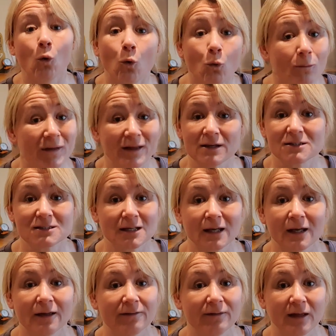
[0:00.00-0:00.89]
all
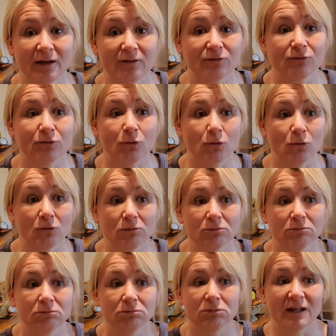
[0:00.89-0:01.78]
mixing and therefore
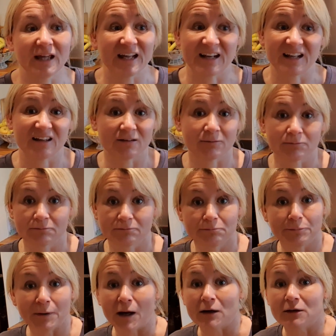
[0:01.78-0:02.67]
getting
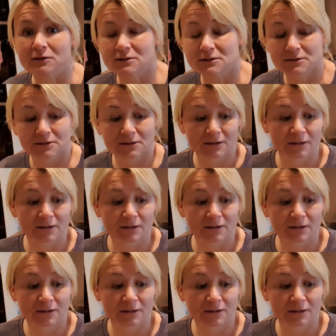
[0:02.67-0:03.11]
bugs.